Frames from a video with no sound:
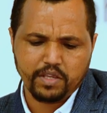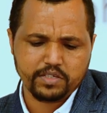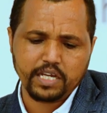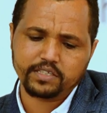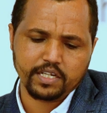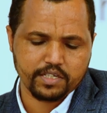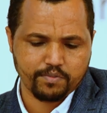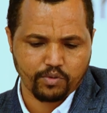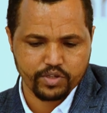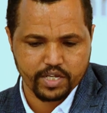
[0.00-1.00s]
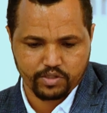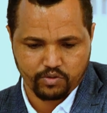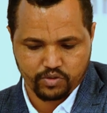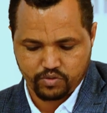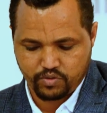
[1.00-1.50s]
success project
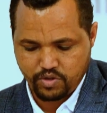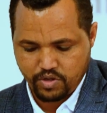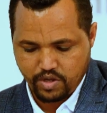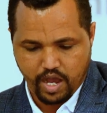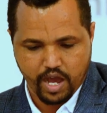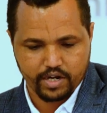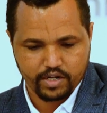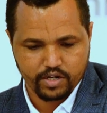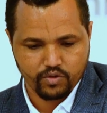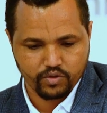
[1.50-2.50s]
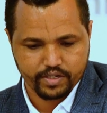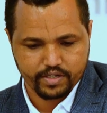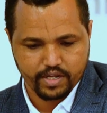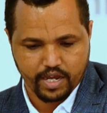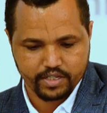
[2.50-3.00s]
also are noted
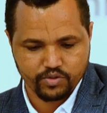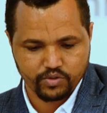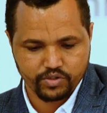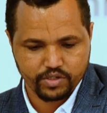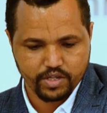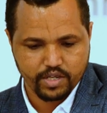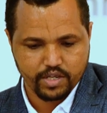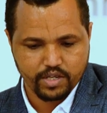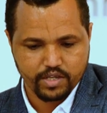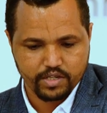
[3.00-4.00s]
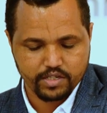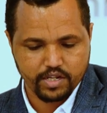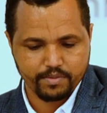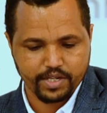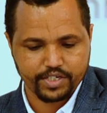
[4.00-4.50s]
at those
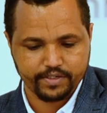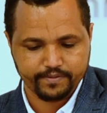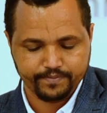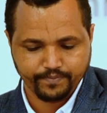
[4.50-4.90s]
celebration.